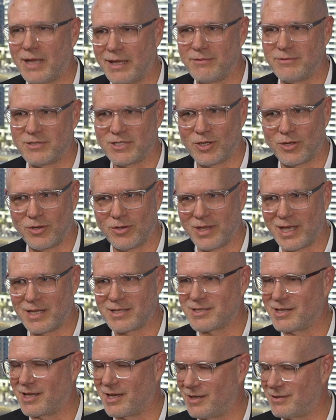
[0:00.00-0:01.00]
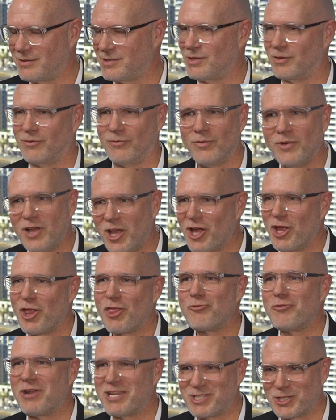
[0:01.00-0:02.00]
And so that's our sort of
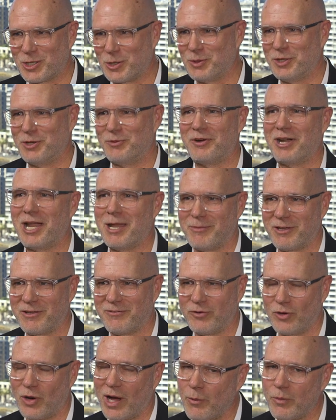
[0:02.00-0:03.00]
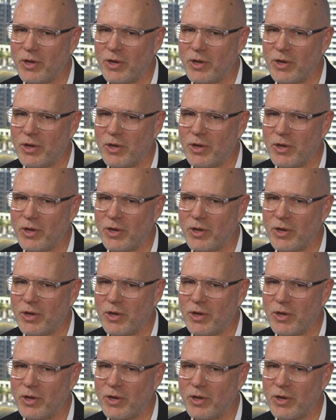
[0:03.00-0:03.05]
threshold that we're aiming for.